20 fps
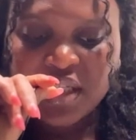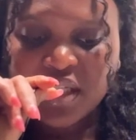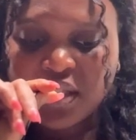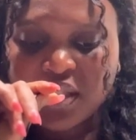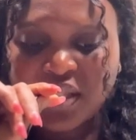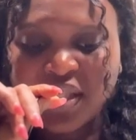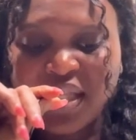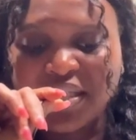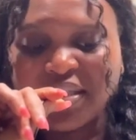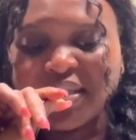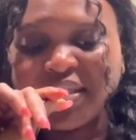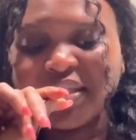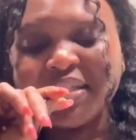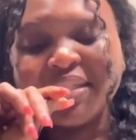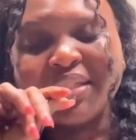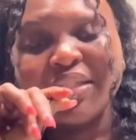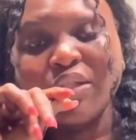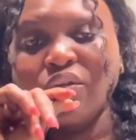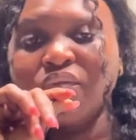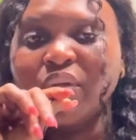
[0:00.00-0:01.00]
That's the
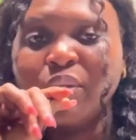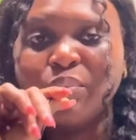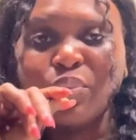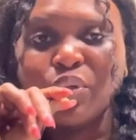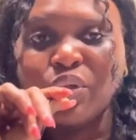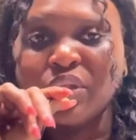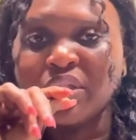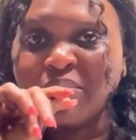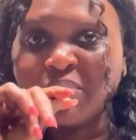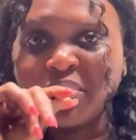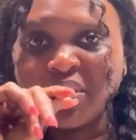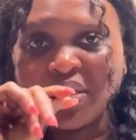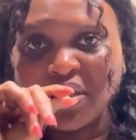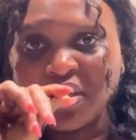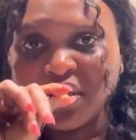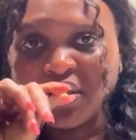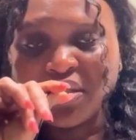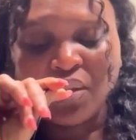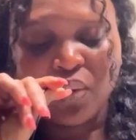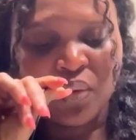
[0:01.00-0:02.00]
self-employed
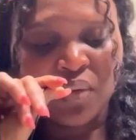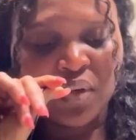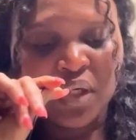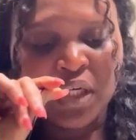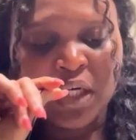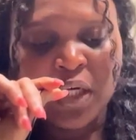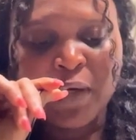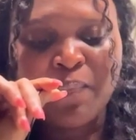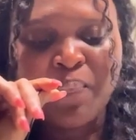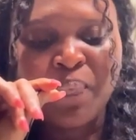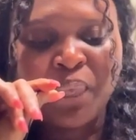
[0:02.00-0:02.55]
business owner.